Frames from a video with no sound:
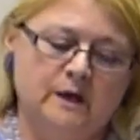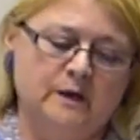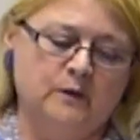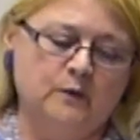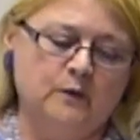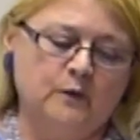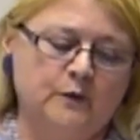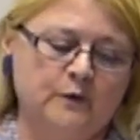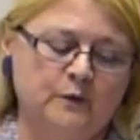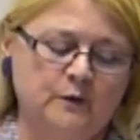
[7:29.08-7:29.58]
An
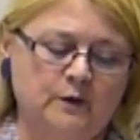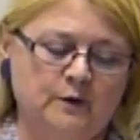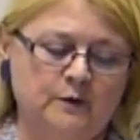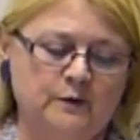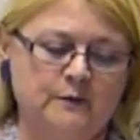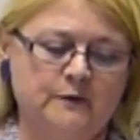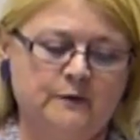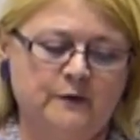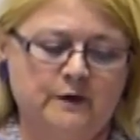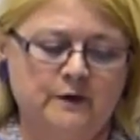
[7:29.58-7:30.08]
awful lot
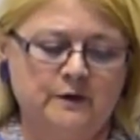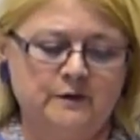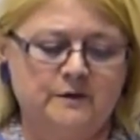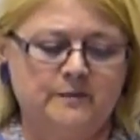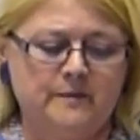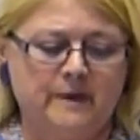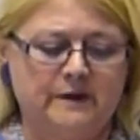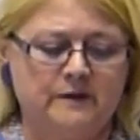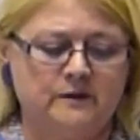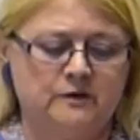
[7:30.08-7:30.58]
of first
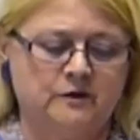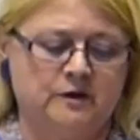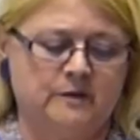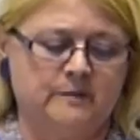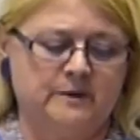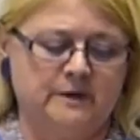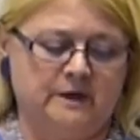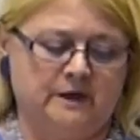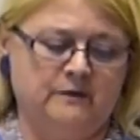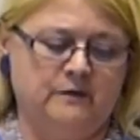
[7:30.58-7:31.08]

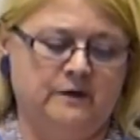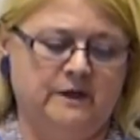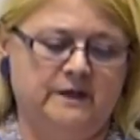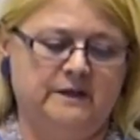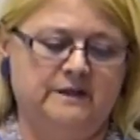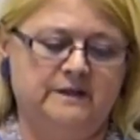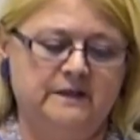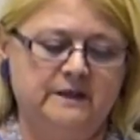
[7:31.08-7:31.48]
manuscripts that I read